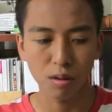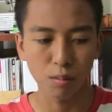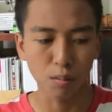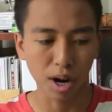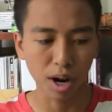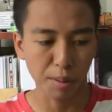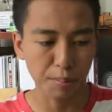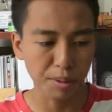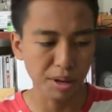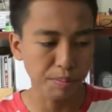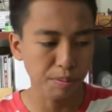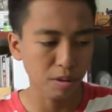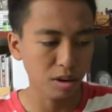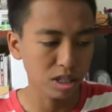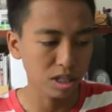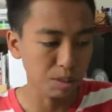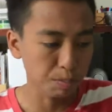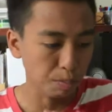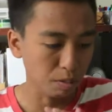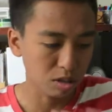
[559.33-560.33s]
where people are
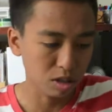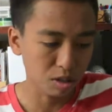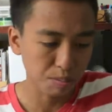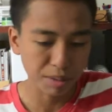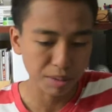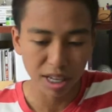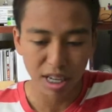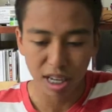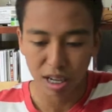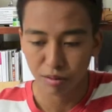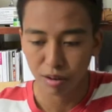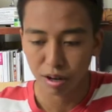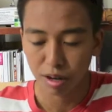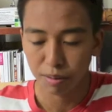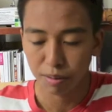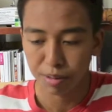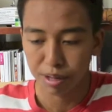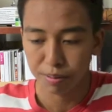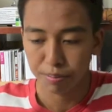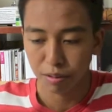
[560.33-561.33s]
supposed to be and
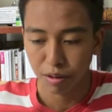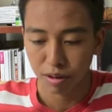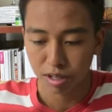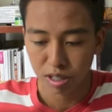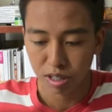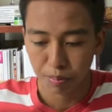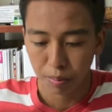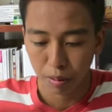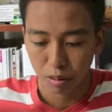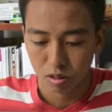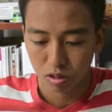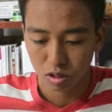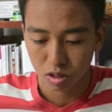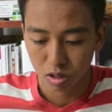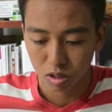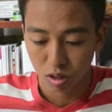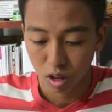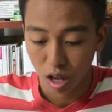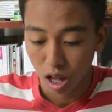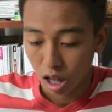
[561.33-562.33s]
where people are supposed
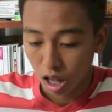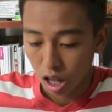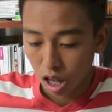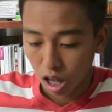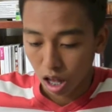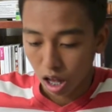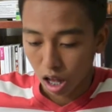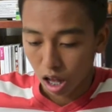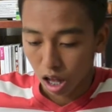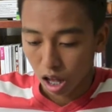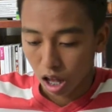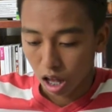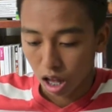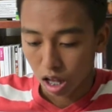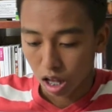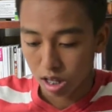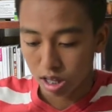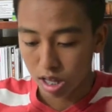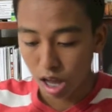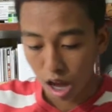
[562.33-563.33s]
to
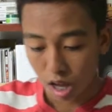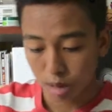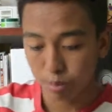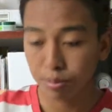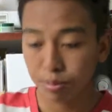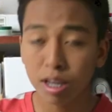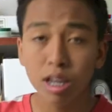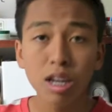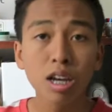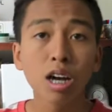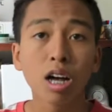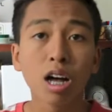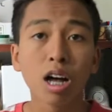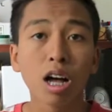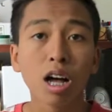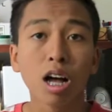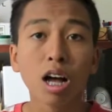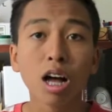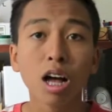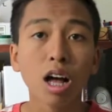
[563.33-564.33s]
not be.
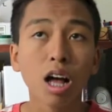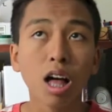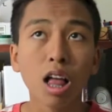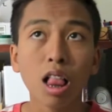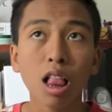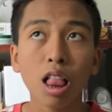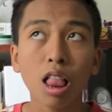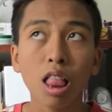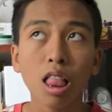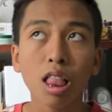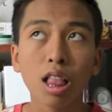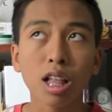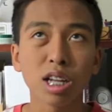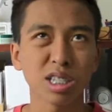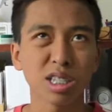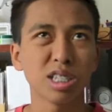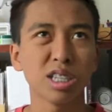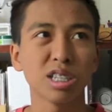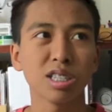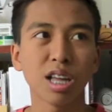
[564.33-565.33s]

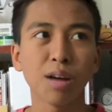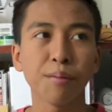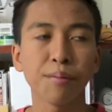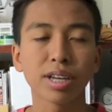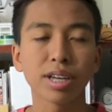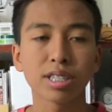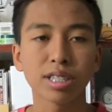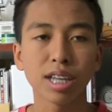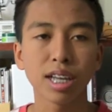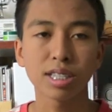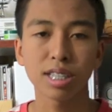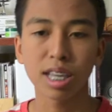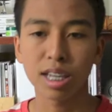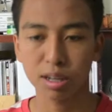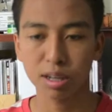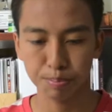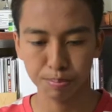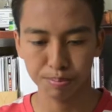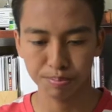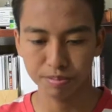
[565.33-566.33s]
Like, does that make sense? Like,
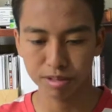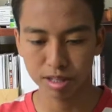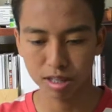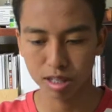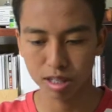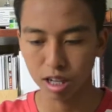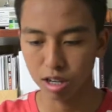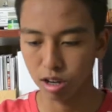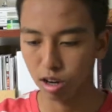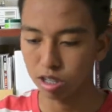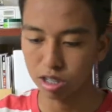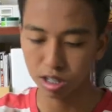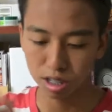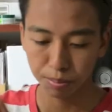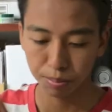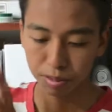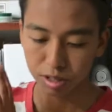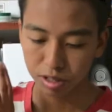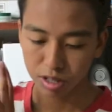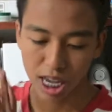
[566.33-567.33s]
the nerds are
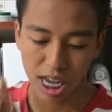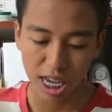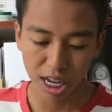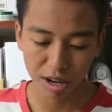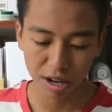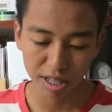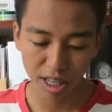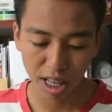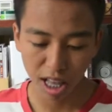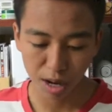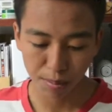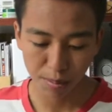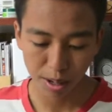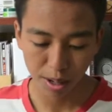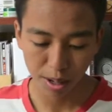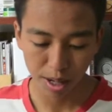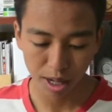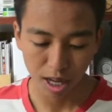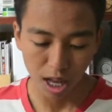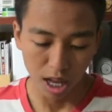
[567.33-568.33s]
supposed to hang out in the
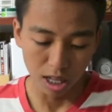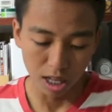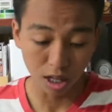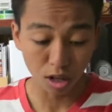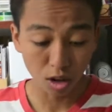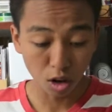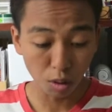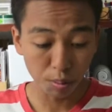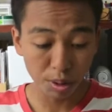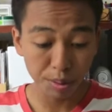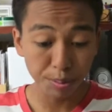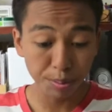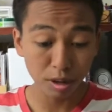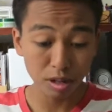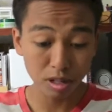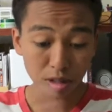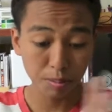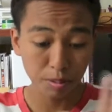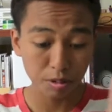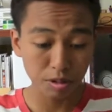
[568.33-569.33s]
library. The cool people are
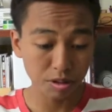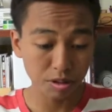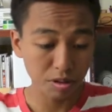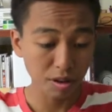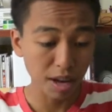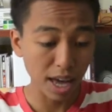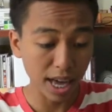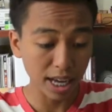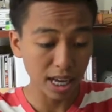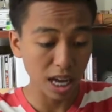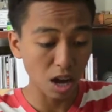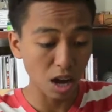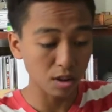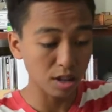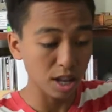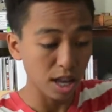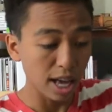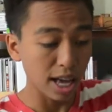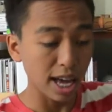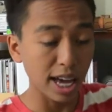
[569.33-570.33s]
supposed to hang
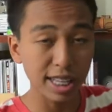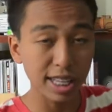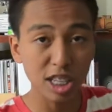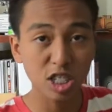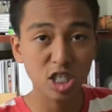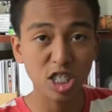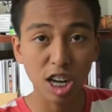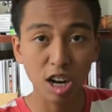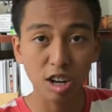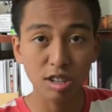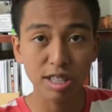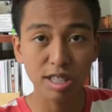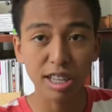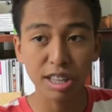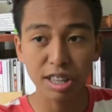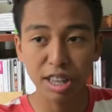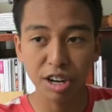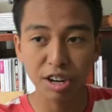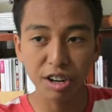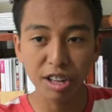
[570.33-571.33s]
out in the chairs.
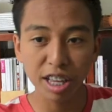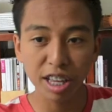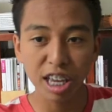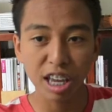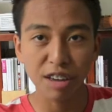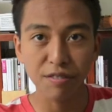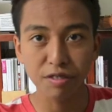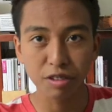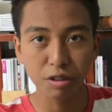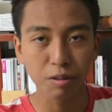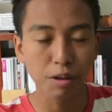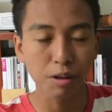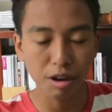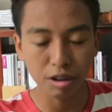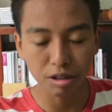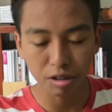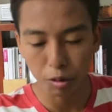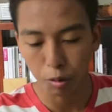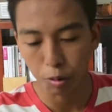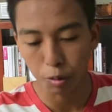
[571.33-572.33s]
Like, literally, if you
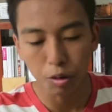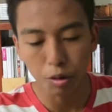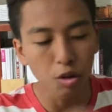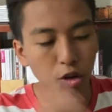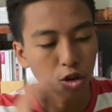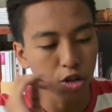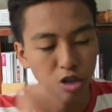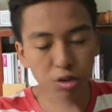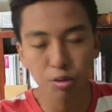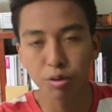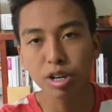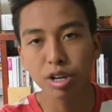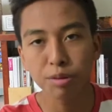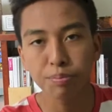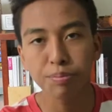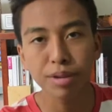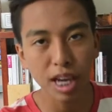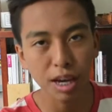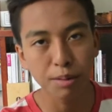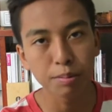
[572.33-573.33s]
weren't cool, you
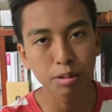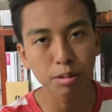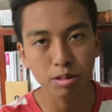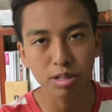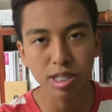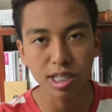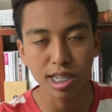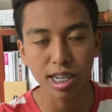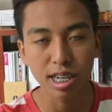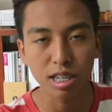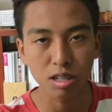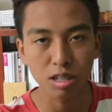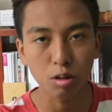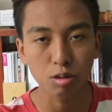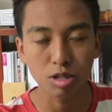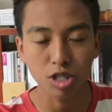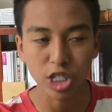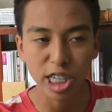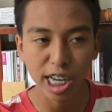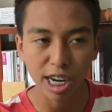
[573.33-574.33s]
wouldn't be able to sit in
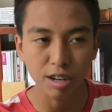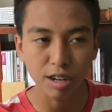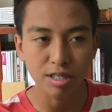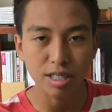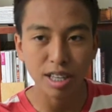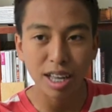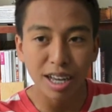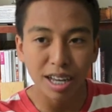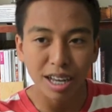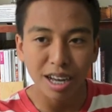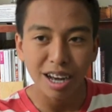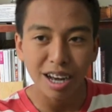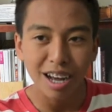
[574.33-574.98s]
those chairs. Like,